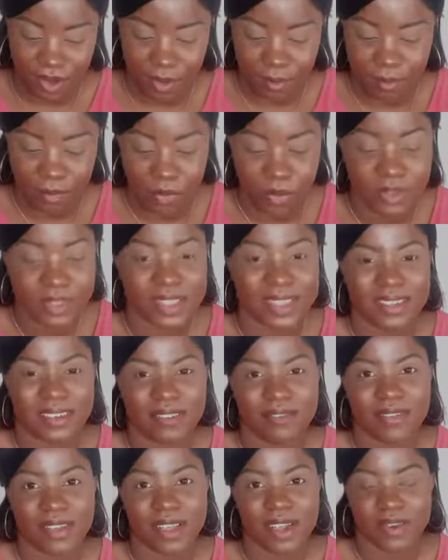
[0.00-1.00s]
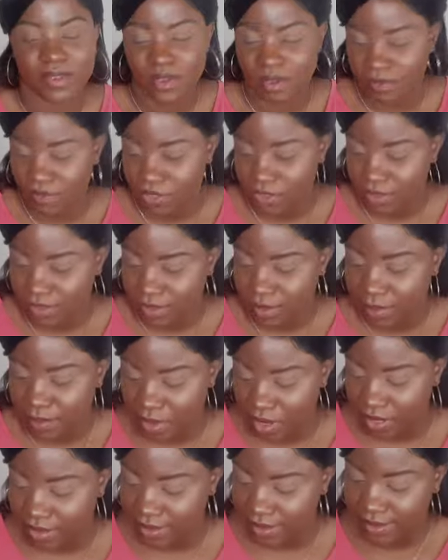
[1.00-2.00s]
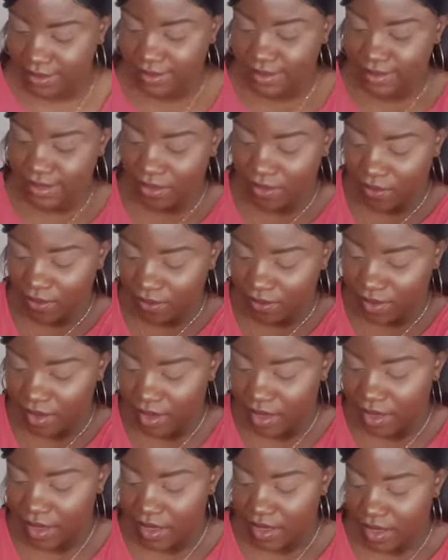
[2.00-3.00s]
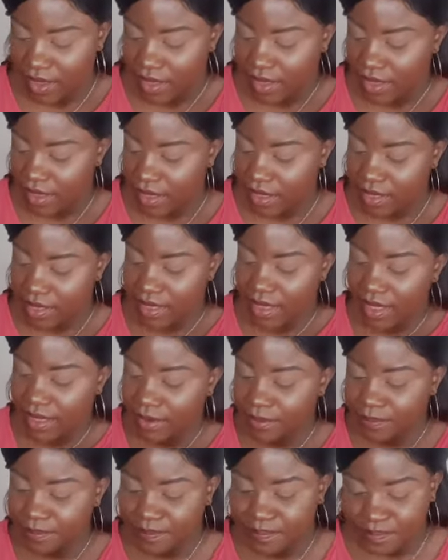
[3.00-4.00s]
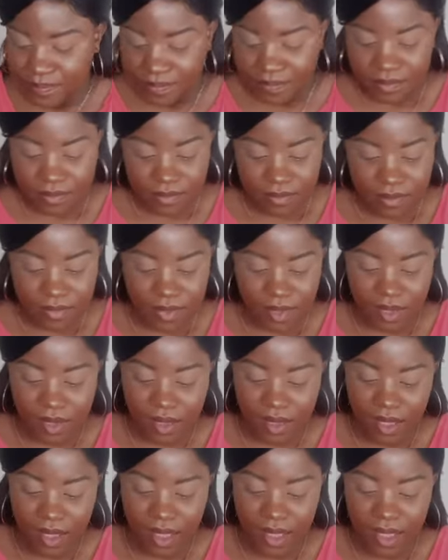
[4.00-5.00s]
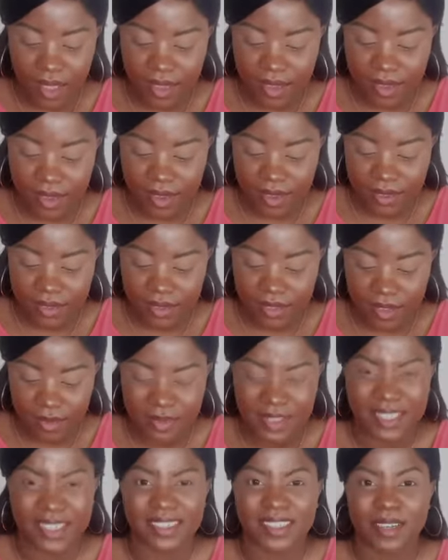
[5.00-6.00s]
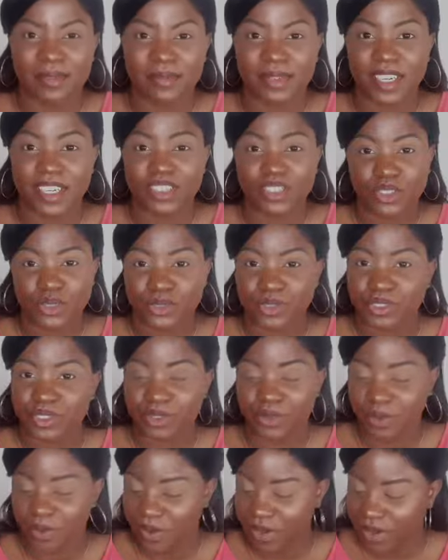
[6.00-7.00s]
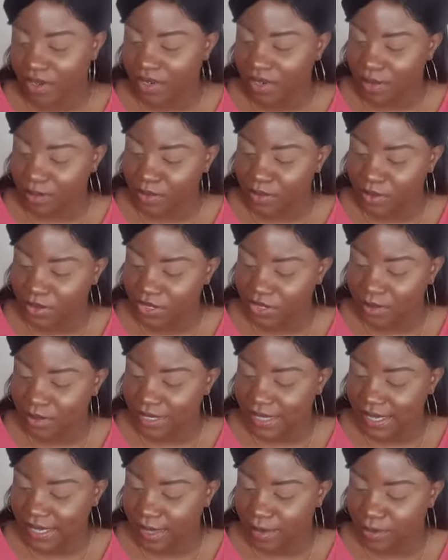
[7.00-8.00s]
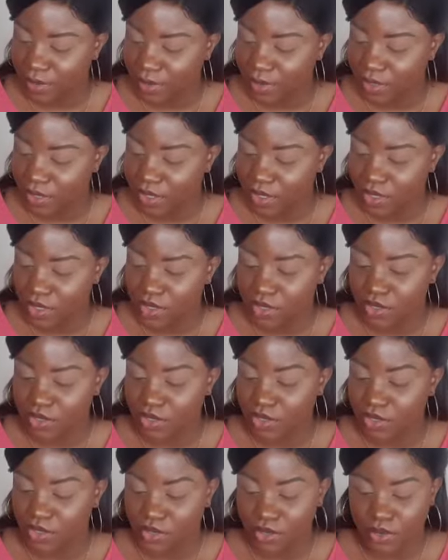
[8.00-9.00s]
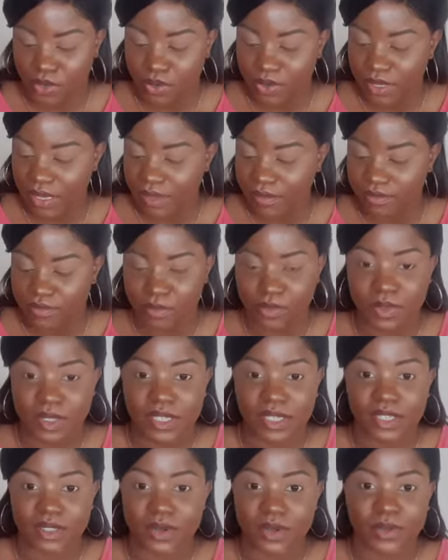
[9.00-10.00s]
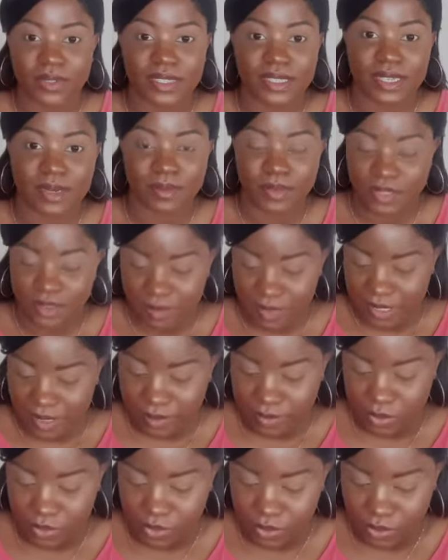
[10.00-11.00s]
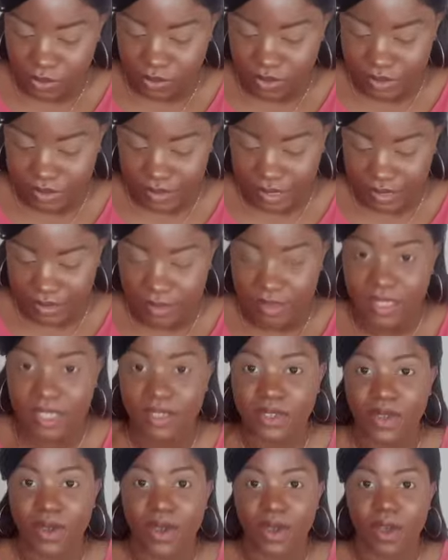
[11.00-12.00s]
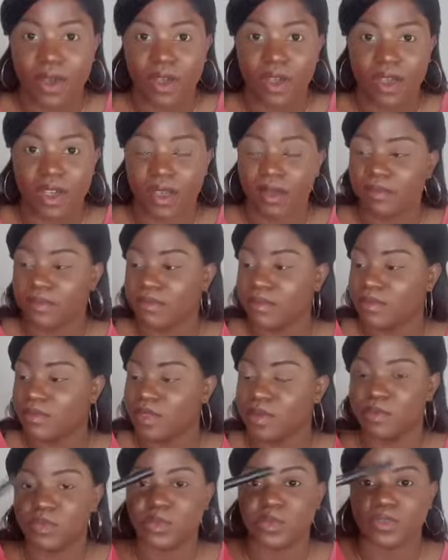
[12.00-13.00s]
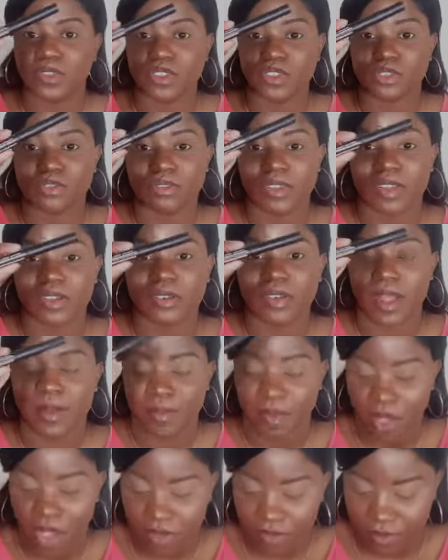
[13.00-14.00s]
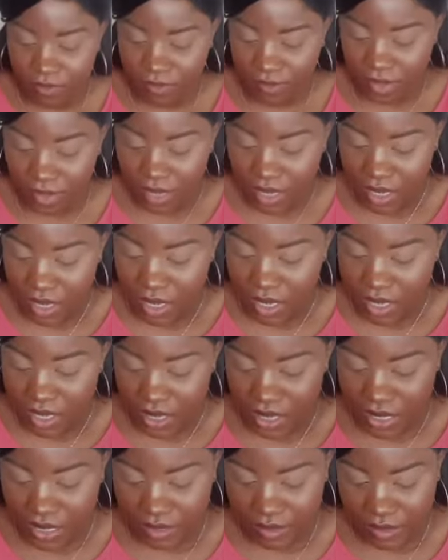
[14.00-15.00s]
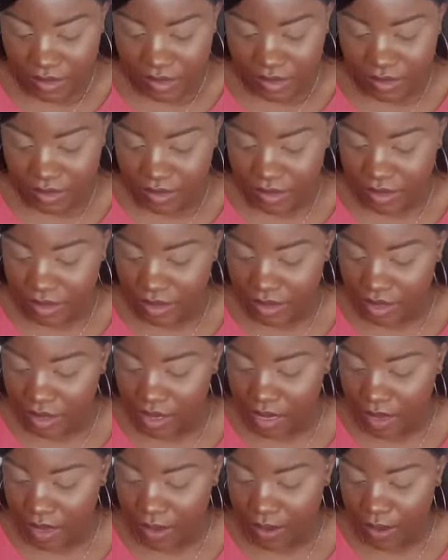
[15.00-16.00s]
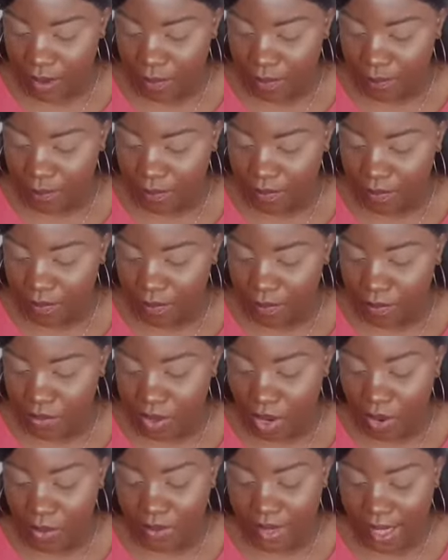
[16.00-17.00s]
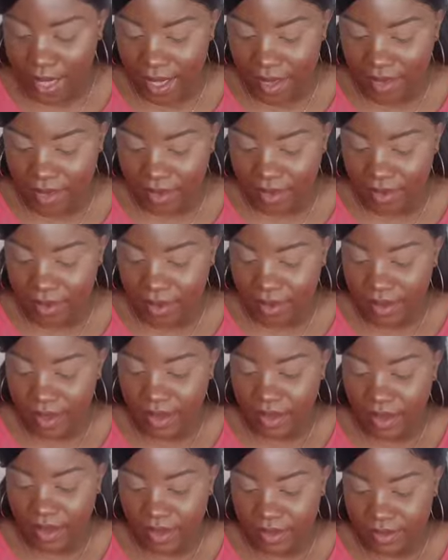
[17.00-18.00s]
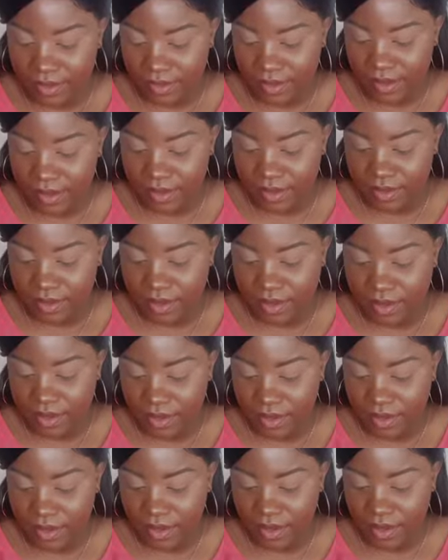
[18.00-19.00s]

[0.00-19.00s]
are more than the value of just the box itself. Then I got something that I'm not too sure I'm going to be able to use. I really don't think I'm going to be able to use it. I did remove the shrink wrap off of it. This is the Brow Gal Instant